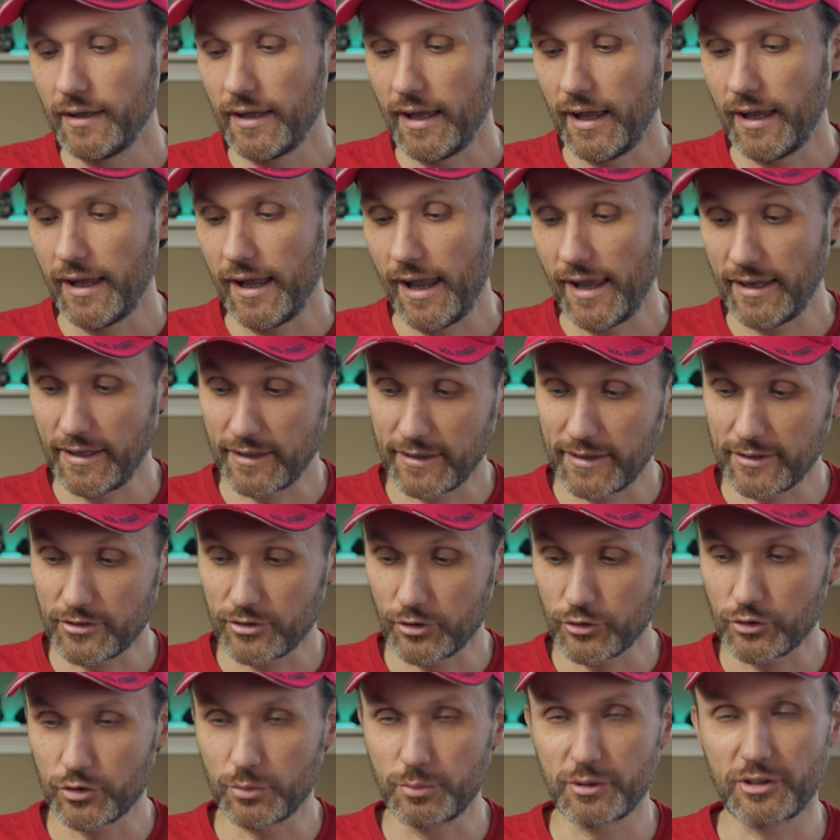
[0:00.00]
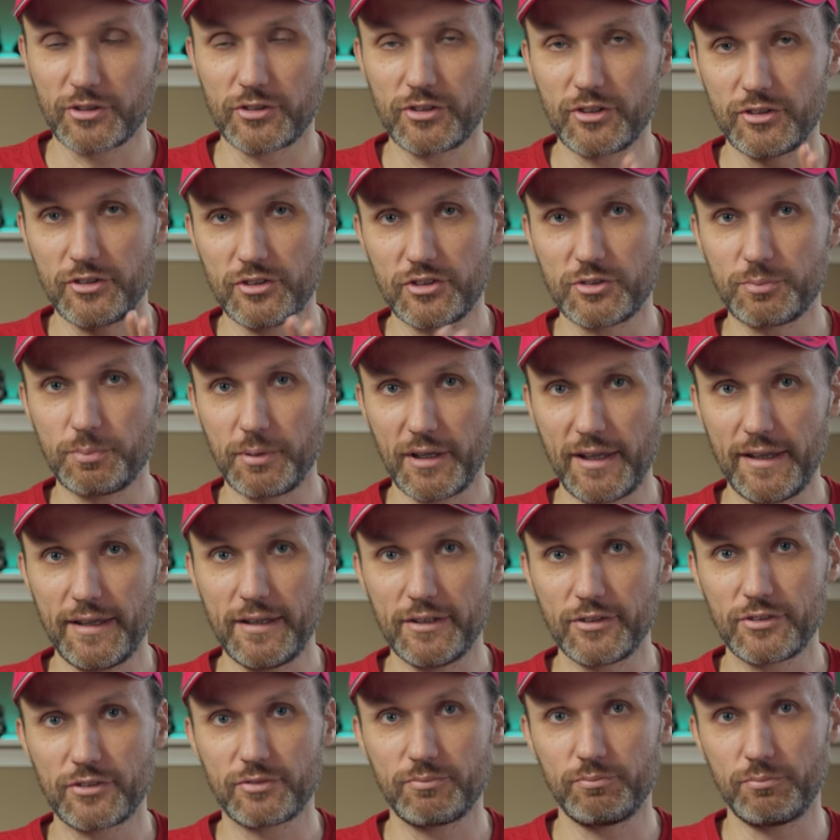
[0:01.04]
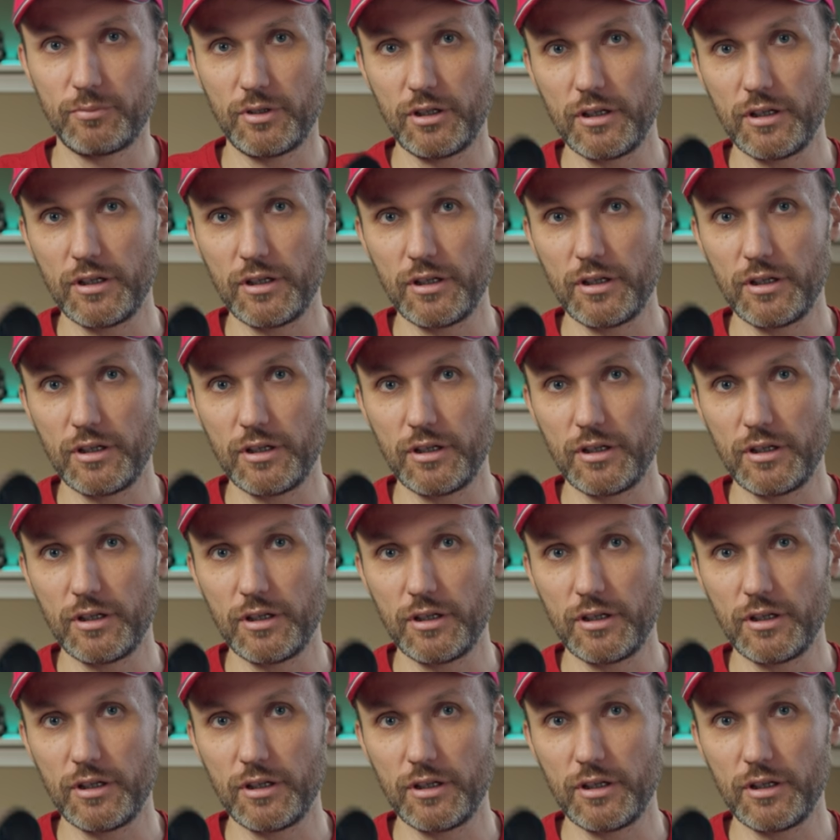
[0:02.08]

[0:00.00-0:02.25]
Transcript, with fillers: and, and, i guess also because the display is